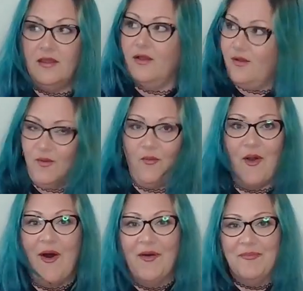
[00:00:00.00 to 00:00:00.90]
a
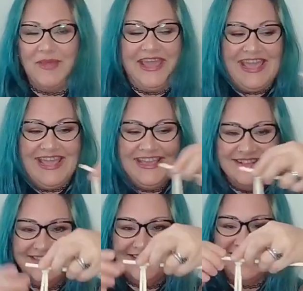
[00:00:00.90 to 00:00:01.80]
wall
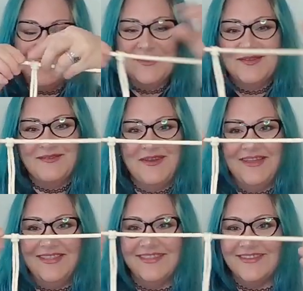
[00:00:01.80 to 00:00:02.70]
piece.
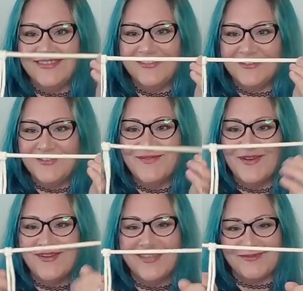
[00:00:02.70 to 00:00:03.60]
This looks more
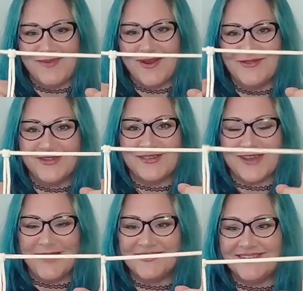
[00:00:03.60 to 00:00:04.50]
like part of a
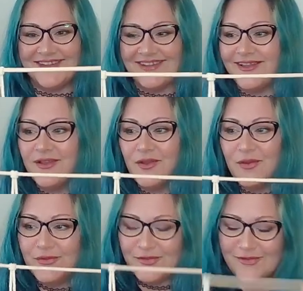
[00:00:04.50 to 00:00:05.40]
chopstick.
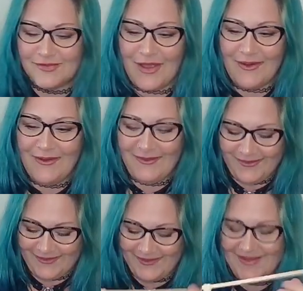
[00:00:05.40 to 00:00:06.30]

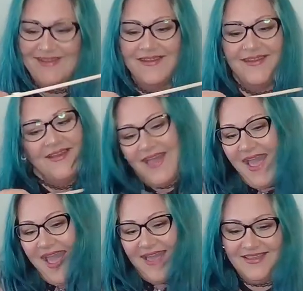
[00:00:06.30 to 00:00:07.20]
So,
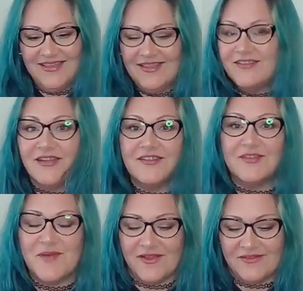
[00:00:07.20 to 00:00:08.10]
start
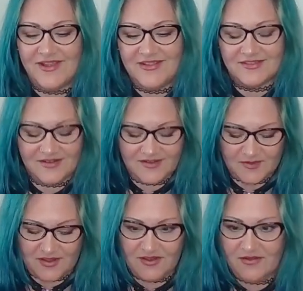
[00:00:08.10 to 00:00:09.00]
small, right? Start
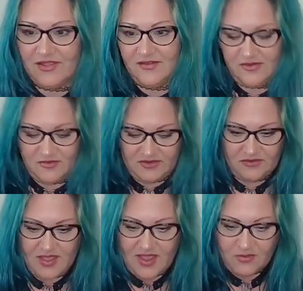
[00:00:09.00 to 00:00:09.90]
small. Okay, so we do that